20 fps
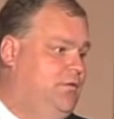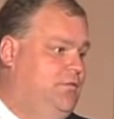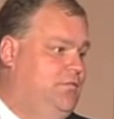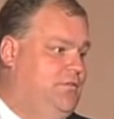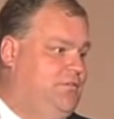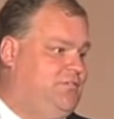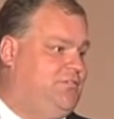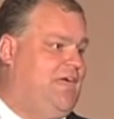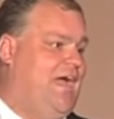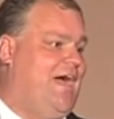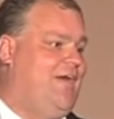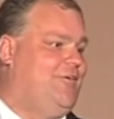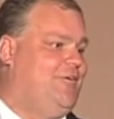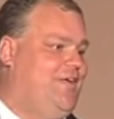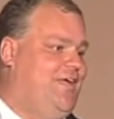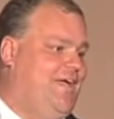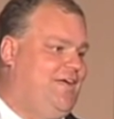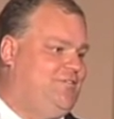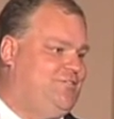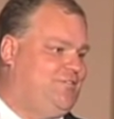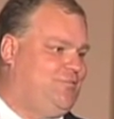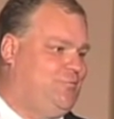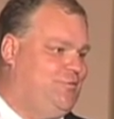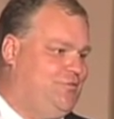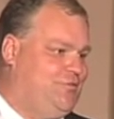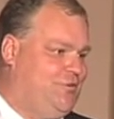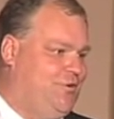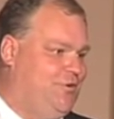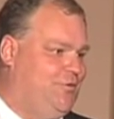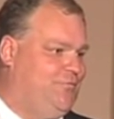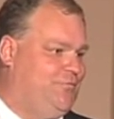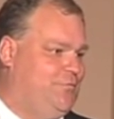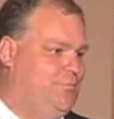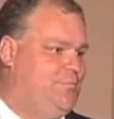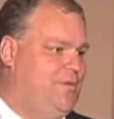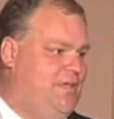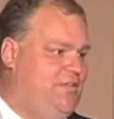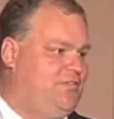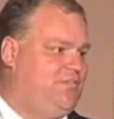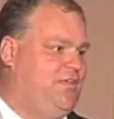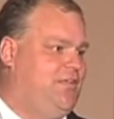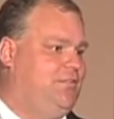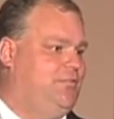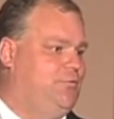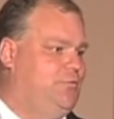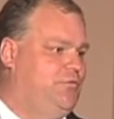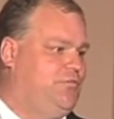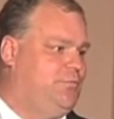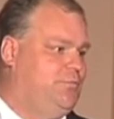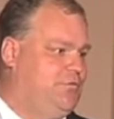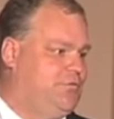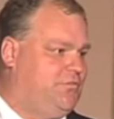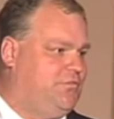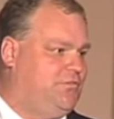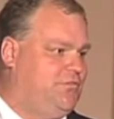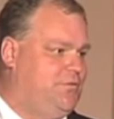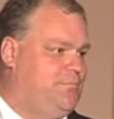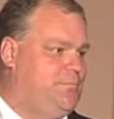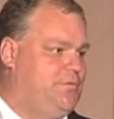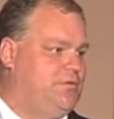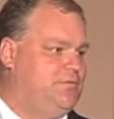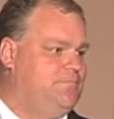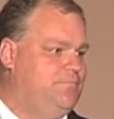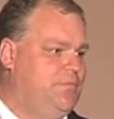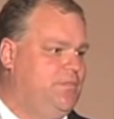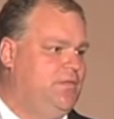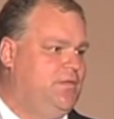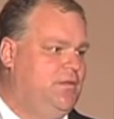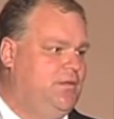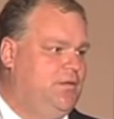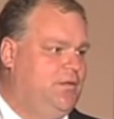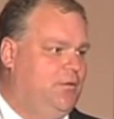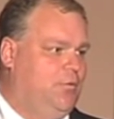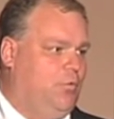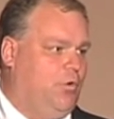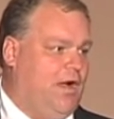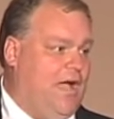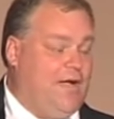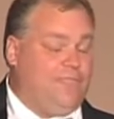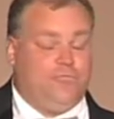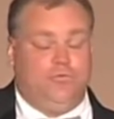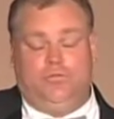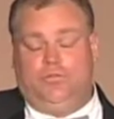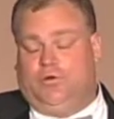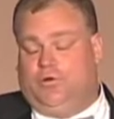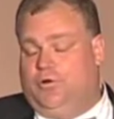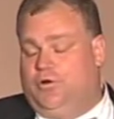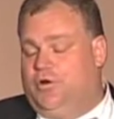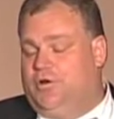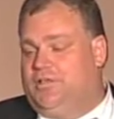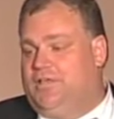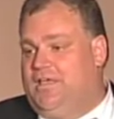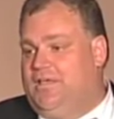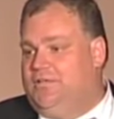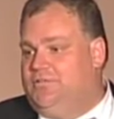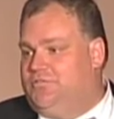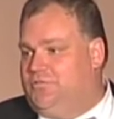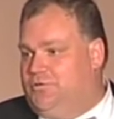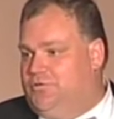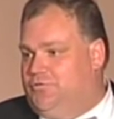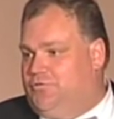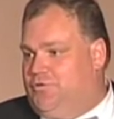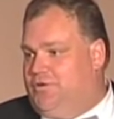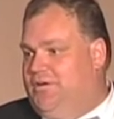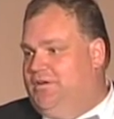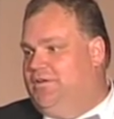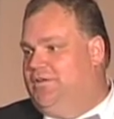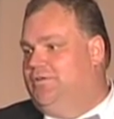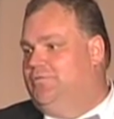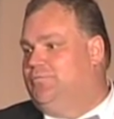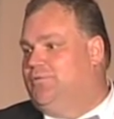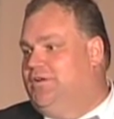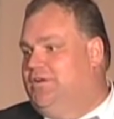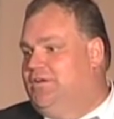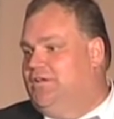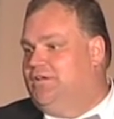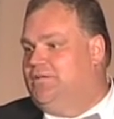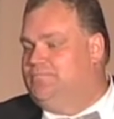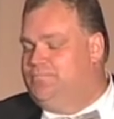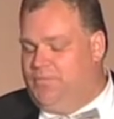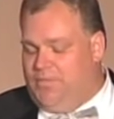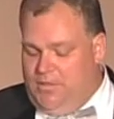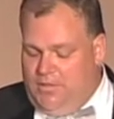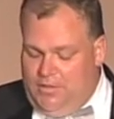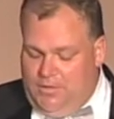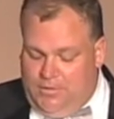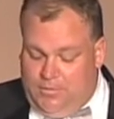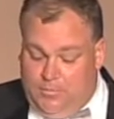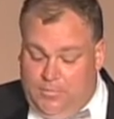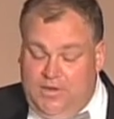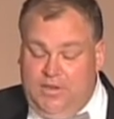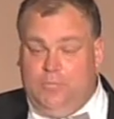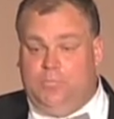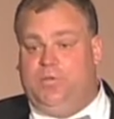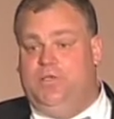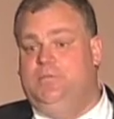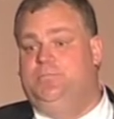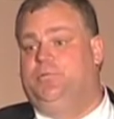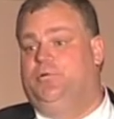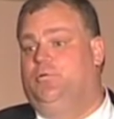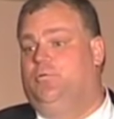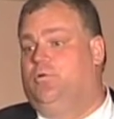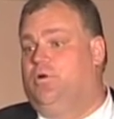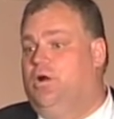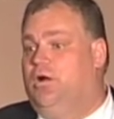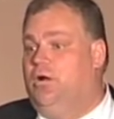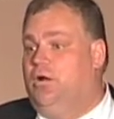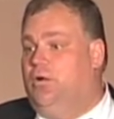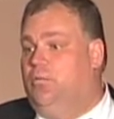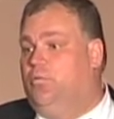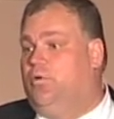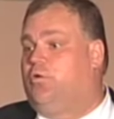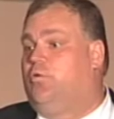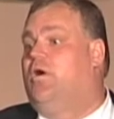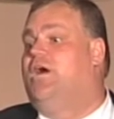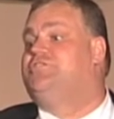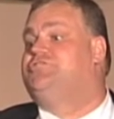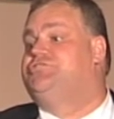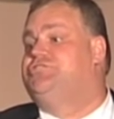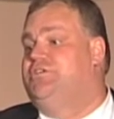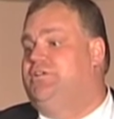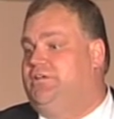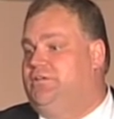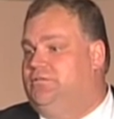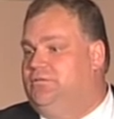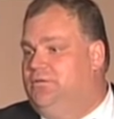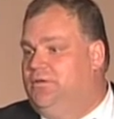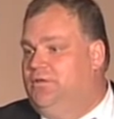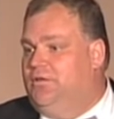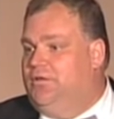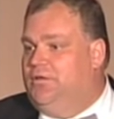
This Saturday, I just returned from Bay St. Louis, Mississippi, where after the hurricanes Katrina and Rita, many people were questioning